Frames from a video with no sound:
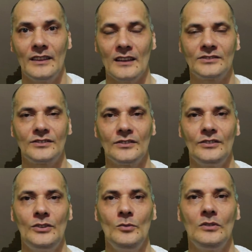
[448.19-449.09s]
and thus
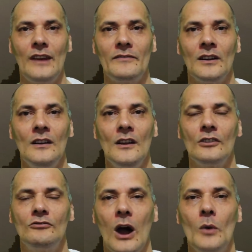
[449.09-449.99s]
you will never
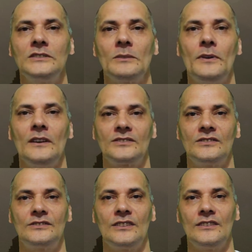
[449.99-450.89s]
grow as a
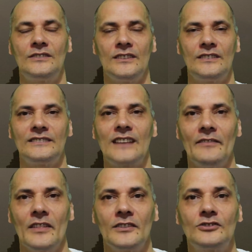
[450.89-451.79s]
person to
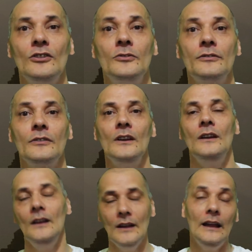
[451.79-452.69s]
discover the truth.
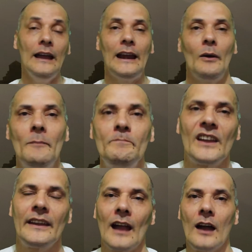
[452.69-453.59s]
Anyway,
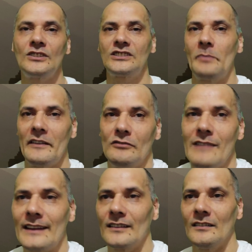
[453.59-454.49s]
there you go, just a bit of a rant,